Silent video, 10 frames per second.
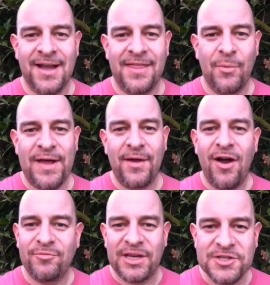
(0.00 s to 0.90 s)
and the way that
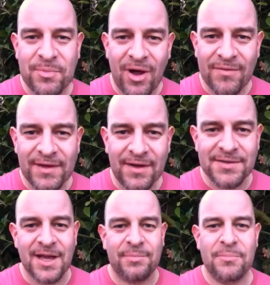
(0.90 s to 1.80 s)
I've been inspired for the
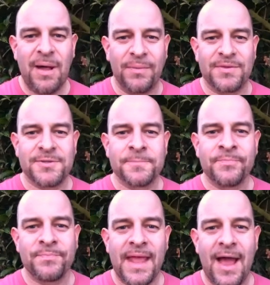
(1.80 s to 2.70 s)
last couple of months.
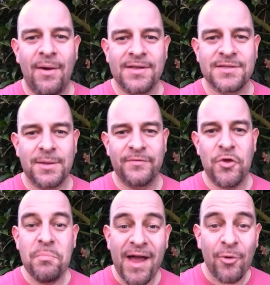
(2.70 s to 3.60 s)
Now, as some of
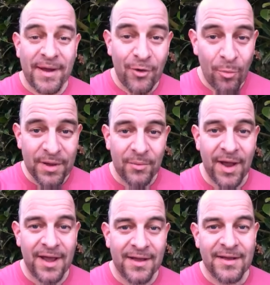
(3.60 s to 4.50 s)
you may or may not be
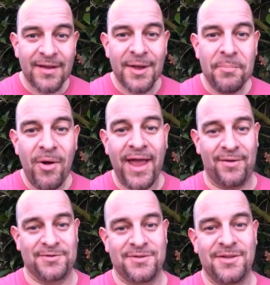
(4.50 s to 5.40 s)
aware, my
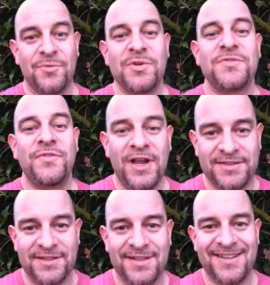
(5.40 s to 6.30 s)
house was flooded.